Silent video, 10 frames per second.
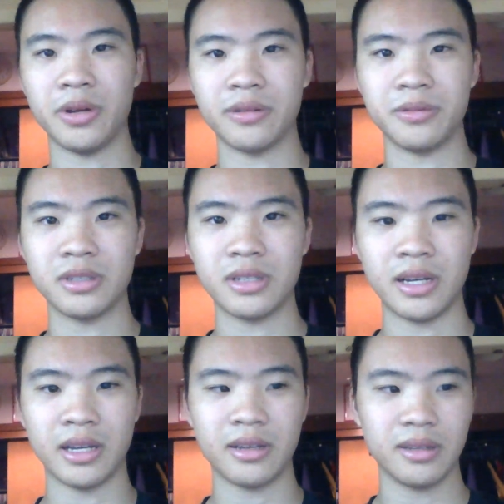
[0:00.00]
was
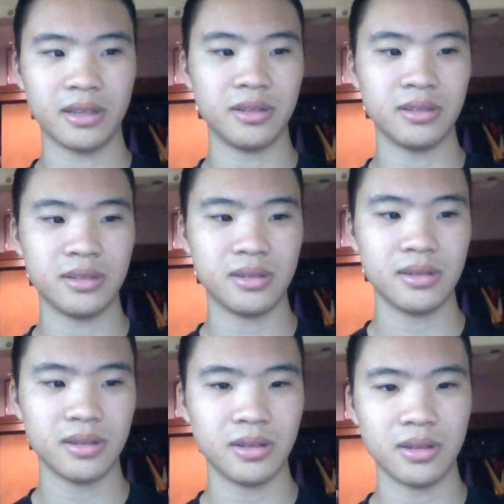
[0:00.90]
like, his
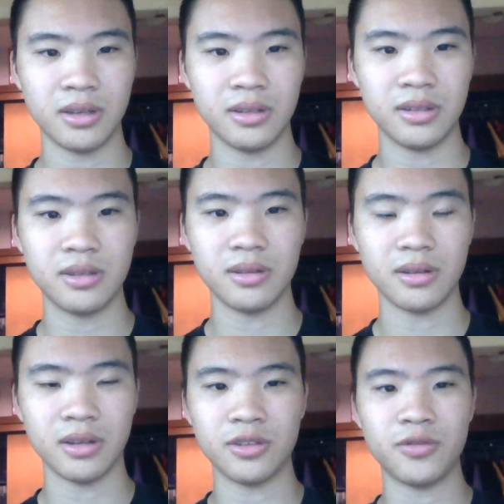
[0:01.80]

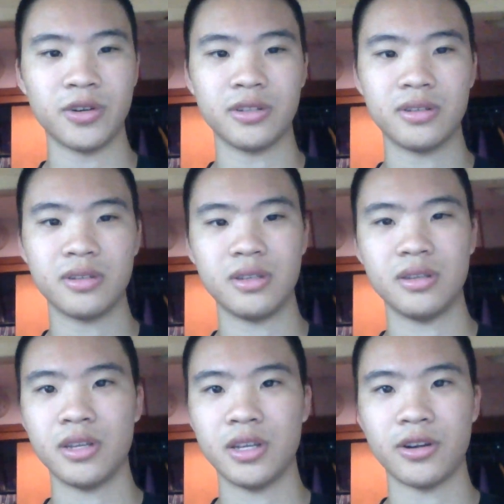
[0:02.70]
first
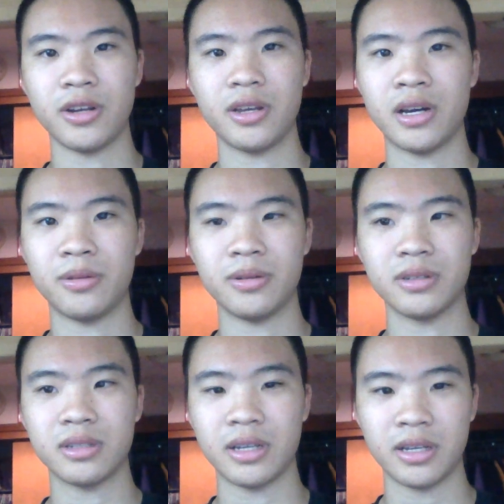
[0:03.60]
sneaker he got was
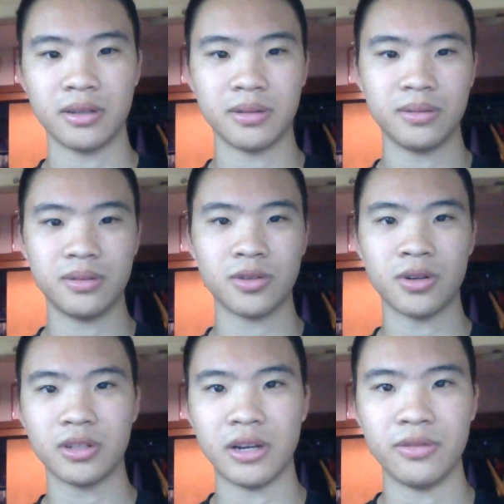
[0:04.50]
like a Jordan
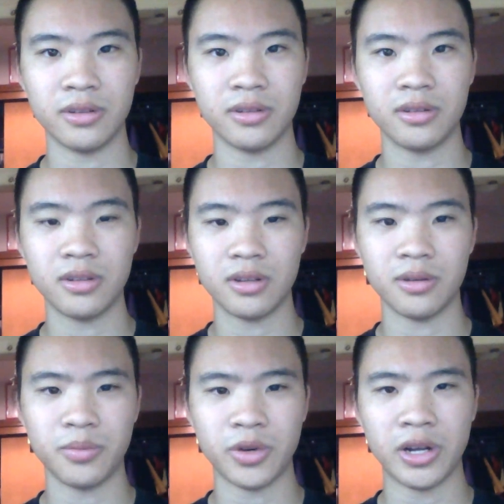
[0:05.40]
11,
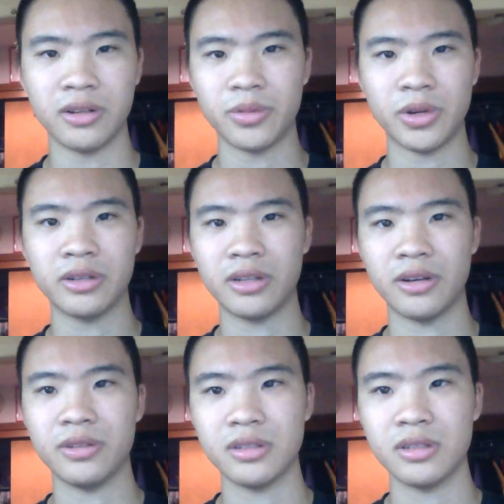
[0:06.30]
Bred
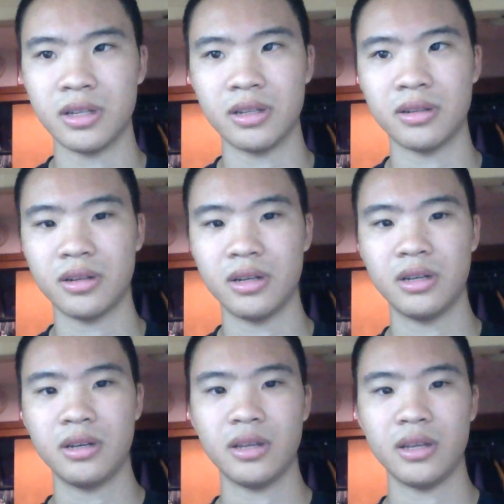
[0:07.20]
11s, and then
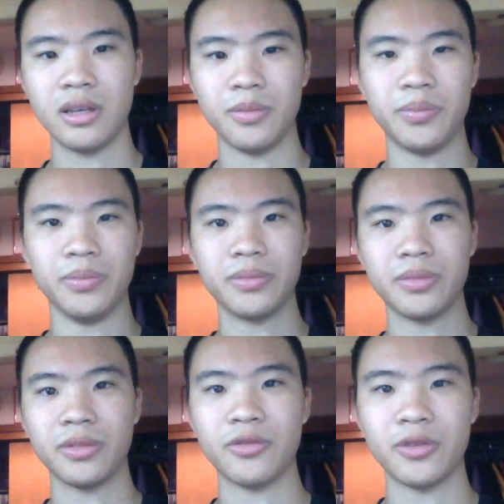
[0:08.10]

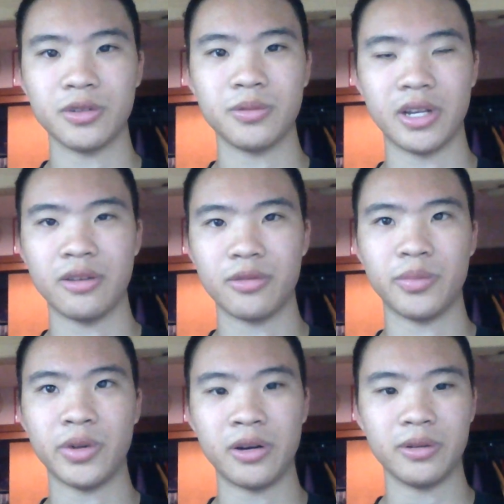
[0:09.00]
the first one he ever
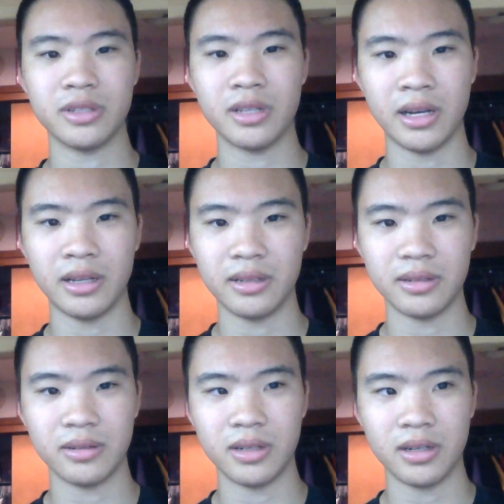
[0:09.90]
bought was that
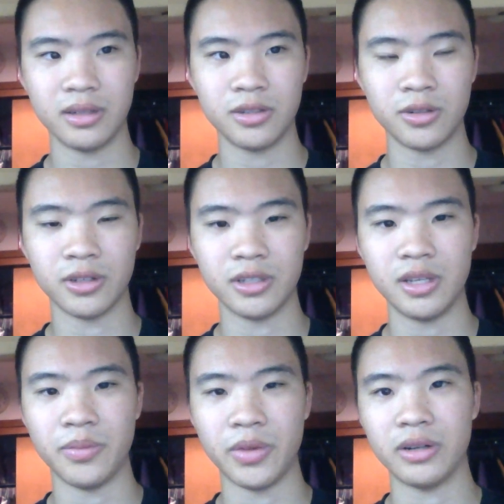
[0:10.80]
Jordan T
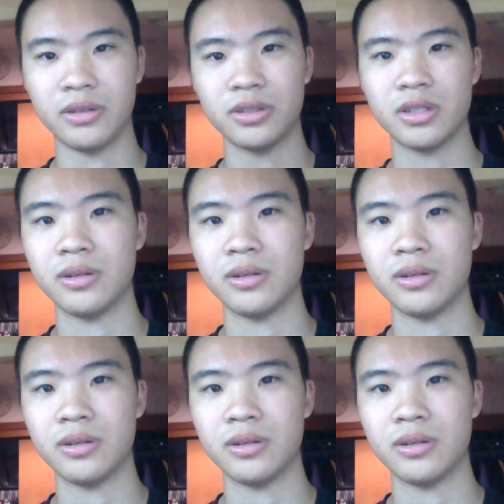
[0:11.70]
model. So